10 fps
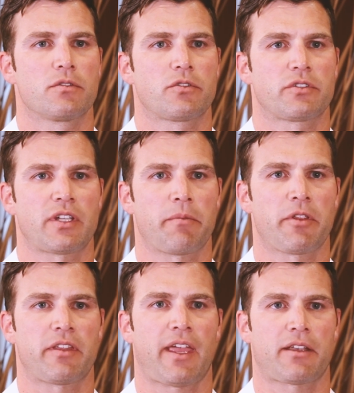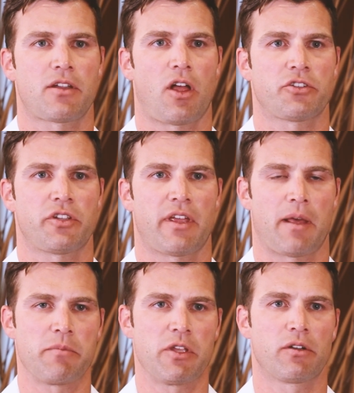So some of the technology
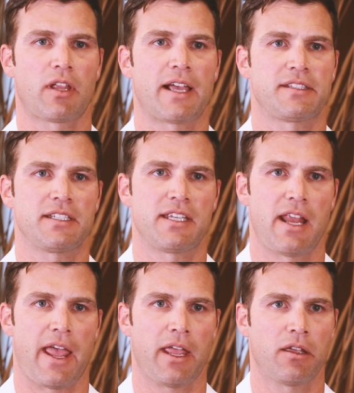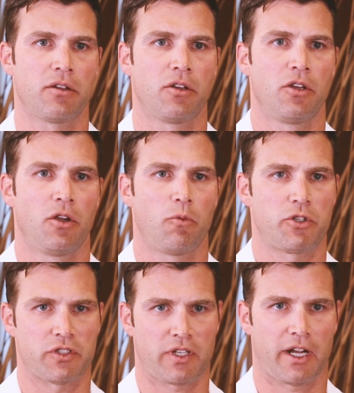that I'm utilizing today,
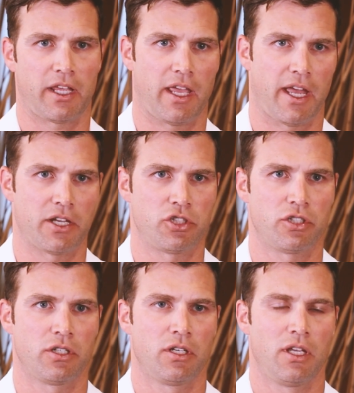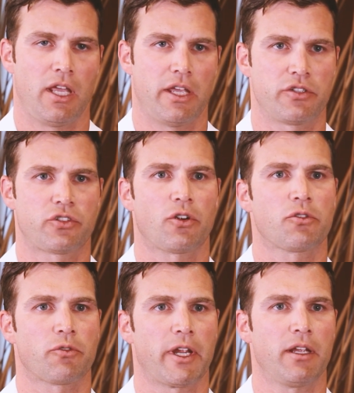which is cutting edge, in
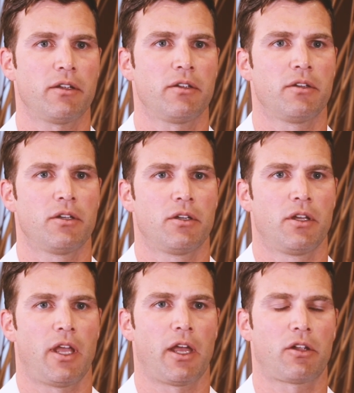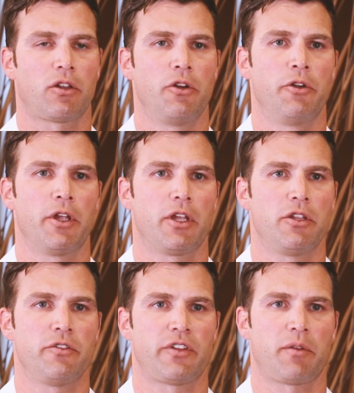surgery include
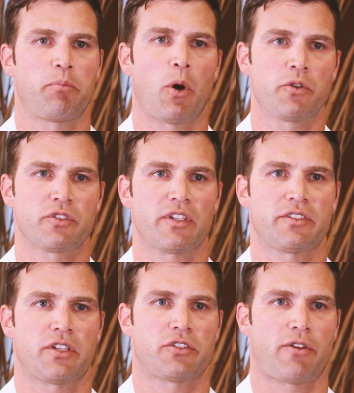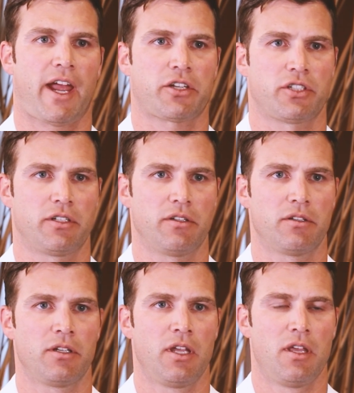using postless distraction.
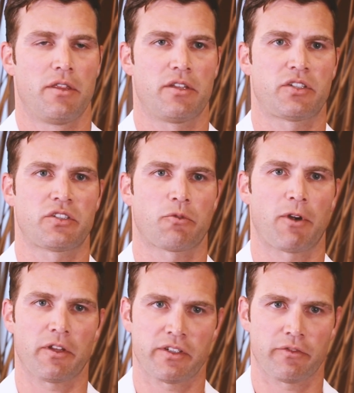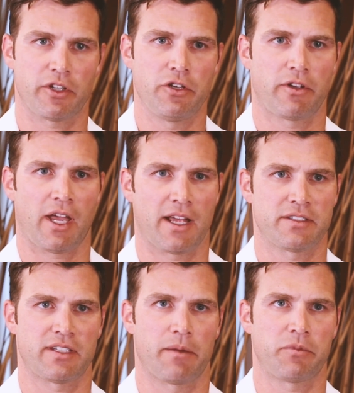This is a relatively new
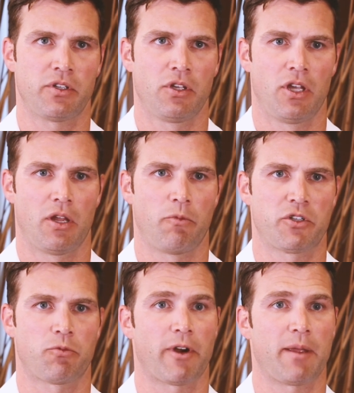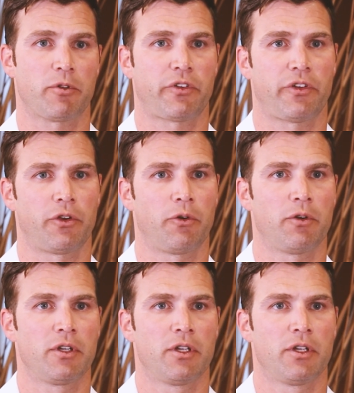concept in which we're able to